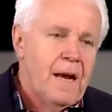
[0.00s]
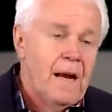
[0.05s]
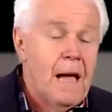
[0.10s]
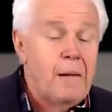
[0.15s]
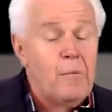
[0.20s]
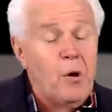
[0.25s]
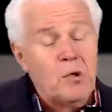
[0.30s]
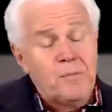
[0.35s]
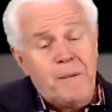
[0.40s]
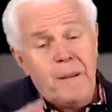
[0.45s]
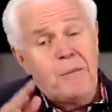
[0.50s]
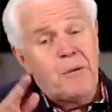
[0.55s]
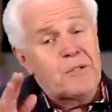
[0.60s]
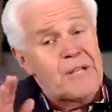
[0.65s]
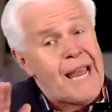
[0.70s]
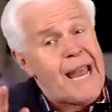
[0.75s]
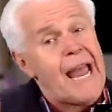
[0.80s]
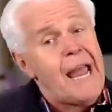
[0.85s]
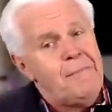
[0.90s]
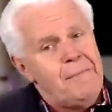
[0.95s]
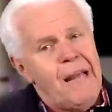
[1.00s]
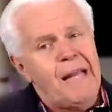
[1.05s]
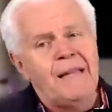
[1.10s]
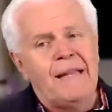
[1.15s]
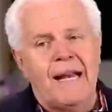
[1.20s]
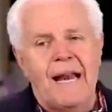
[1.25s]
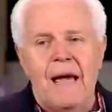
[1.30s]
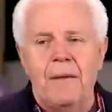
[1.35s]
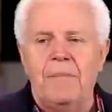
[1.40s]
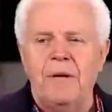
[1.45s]
Now, most people say
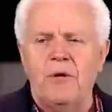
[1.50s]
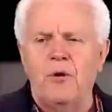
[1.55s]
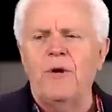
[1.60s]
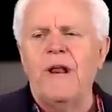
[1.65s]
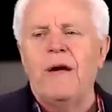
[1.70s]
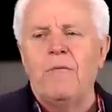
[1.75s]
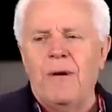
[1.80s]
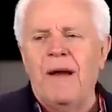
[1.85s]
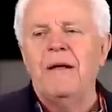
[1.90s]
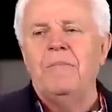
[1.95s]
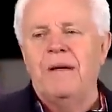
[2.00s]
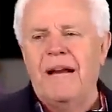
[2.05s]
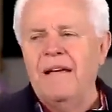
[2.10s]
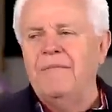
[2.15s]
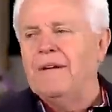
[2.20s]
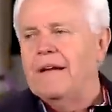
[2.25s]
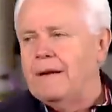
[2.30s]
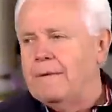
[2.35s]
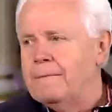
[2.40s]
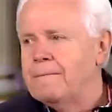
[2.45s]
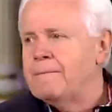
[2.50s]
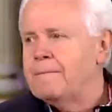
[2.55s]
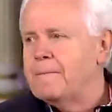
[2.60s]
amen to that, but do they really believe it?